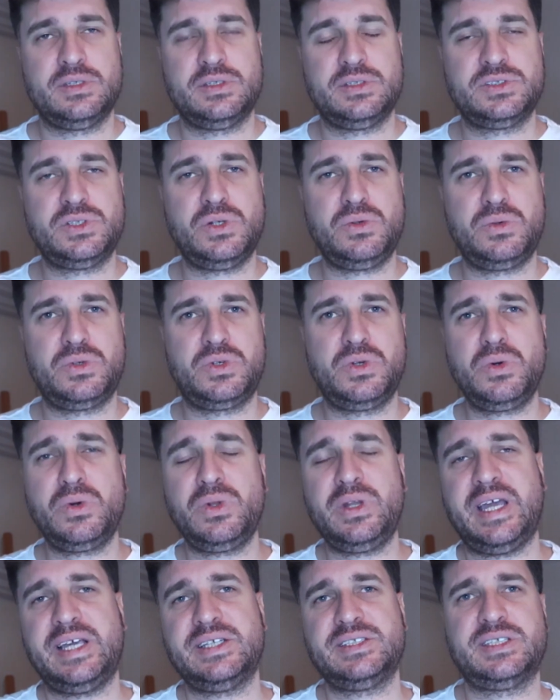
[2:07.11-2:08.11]
So Google
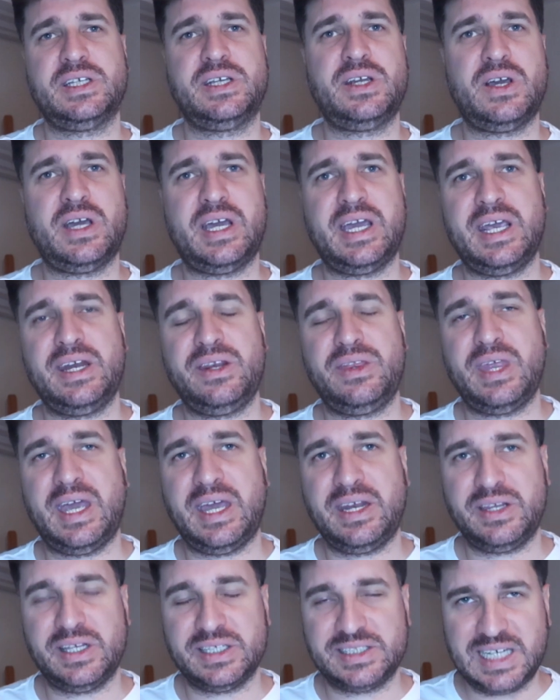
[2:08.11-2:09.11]
has denied
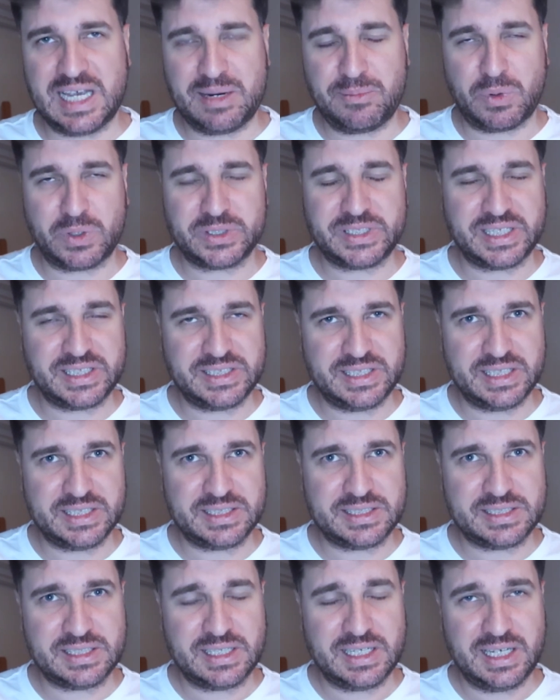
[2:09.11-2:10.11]
that the sandbox
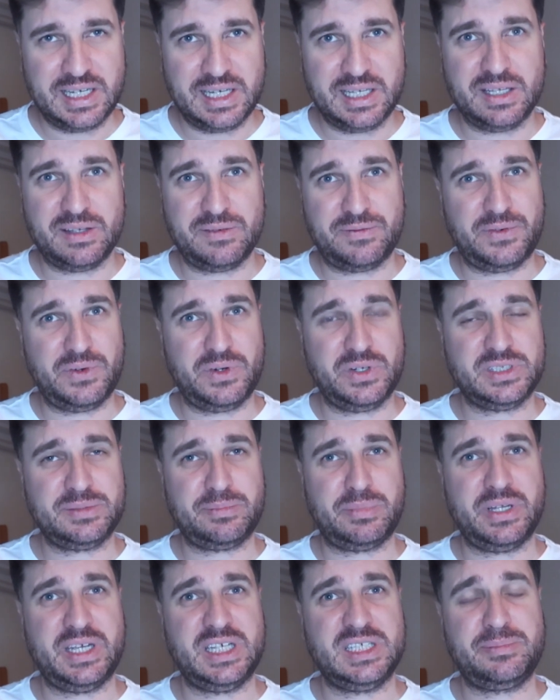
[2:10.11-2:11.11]
exists in the first
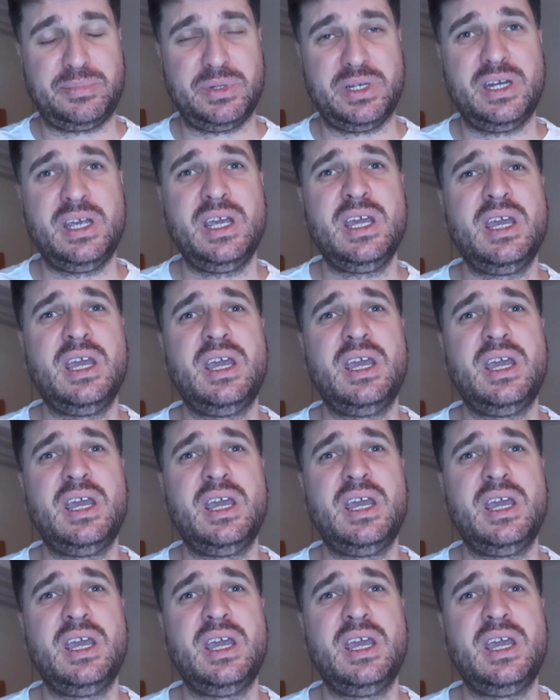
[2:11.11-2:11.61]
place, but